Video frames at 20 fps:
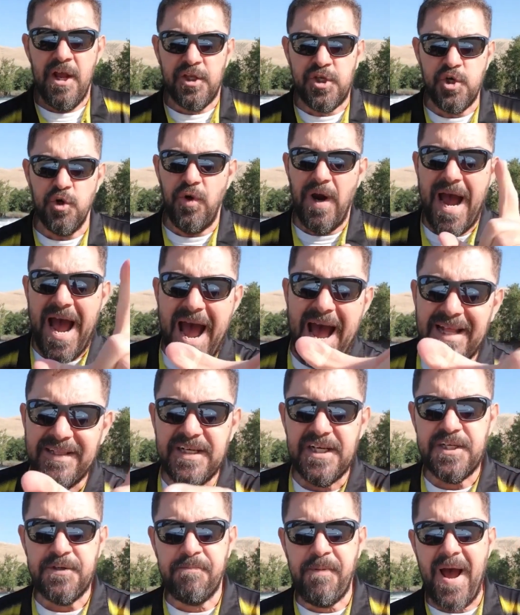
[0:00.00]
To
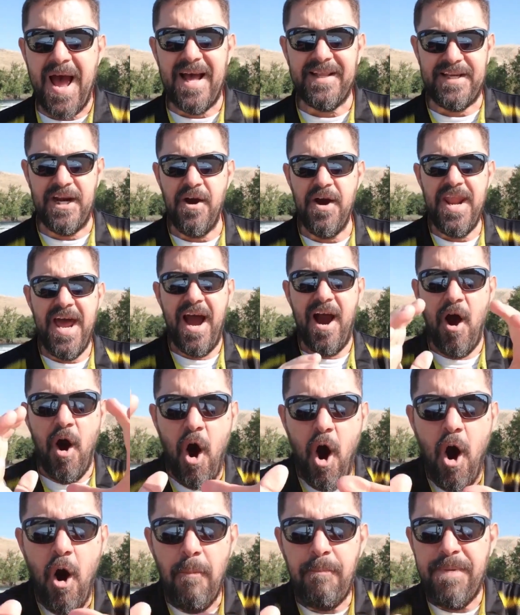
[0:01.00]
others, Father, you're going to
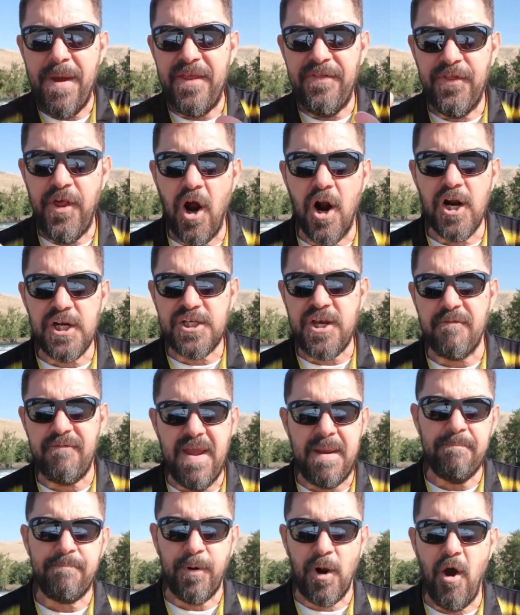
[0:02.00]
open doors of
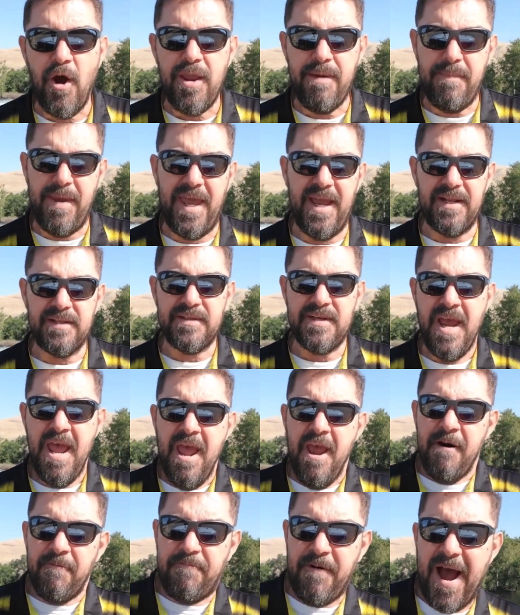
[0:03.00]
employment.
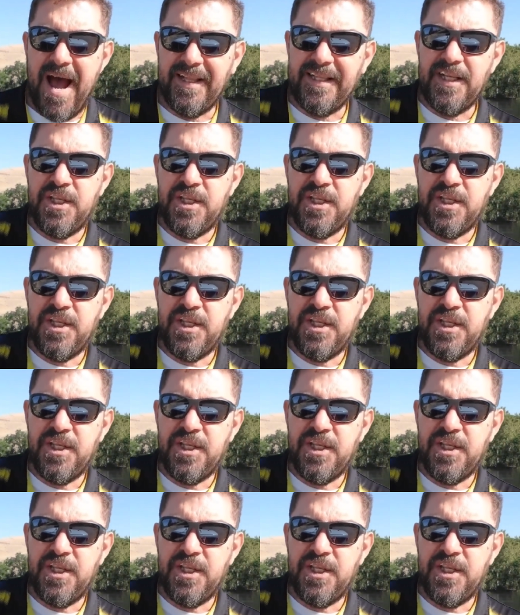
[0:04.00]
Father,